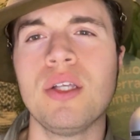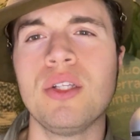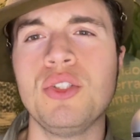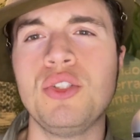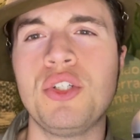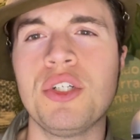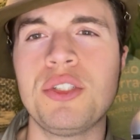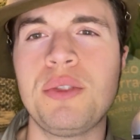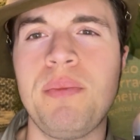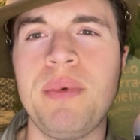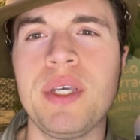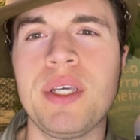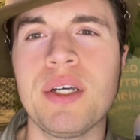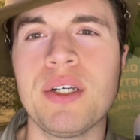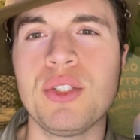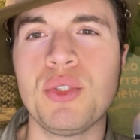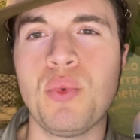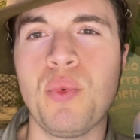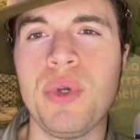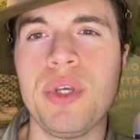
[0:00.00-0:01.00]
just
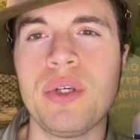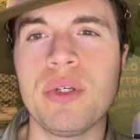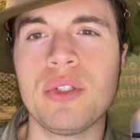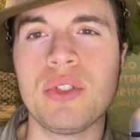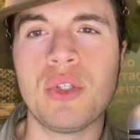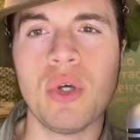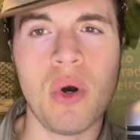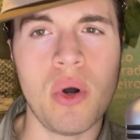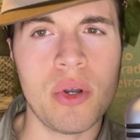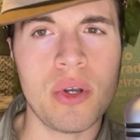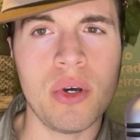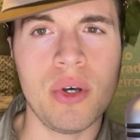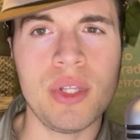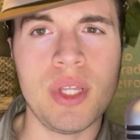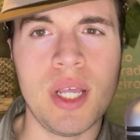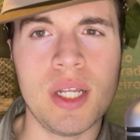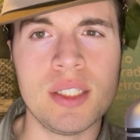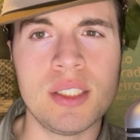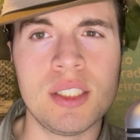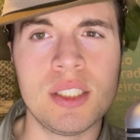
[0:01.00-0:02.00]
because we could talk on
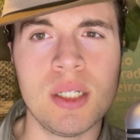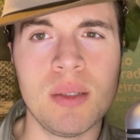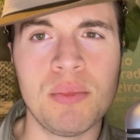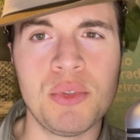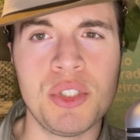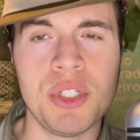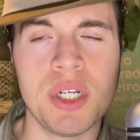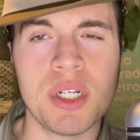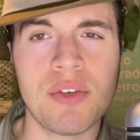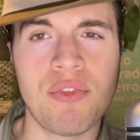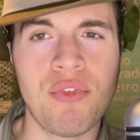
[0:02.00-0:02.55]
that subject